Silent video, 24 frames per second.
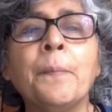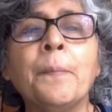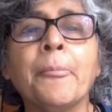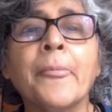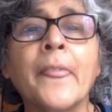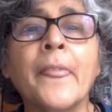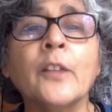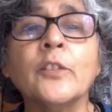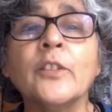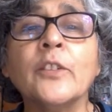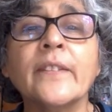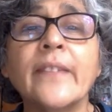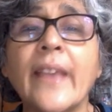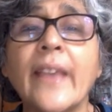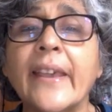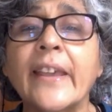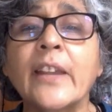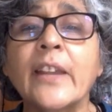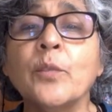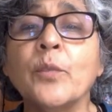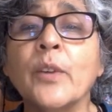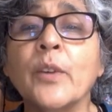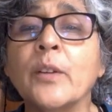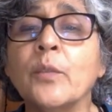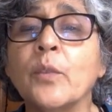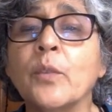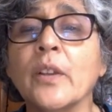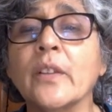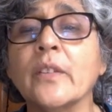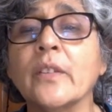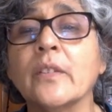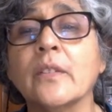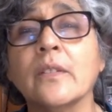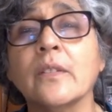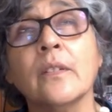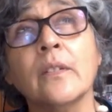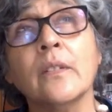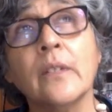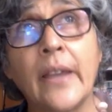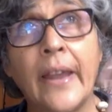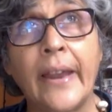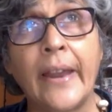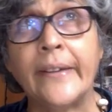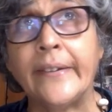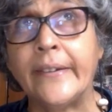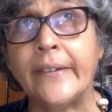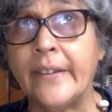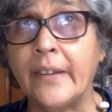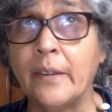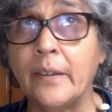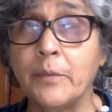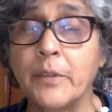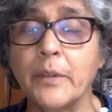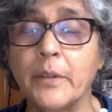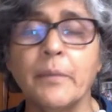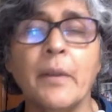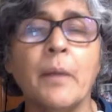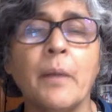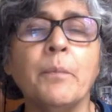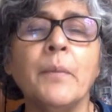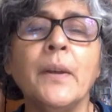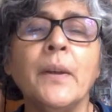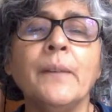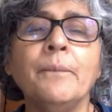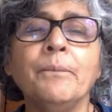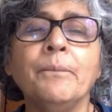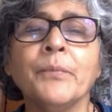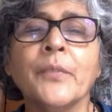Now the second one was ATM, remember?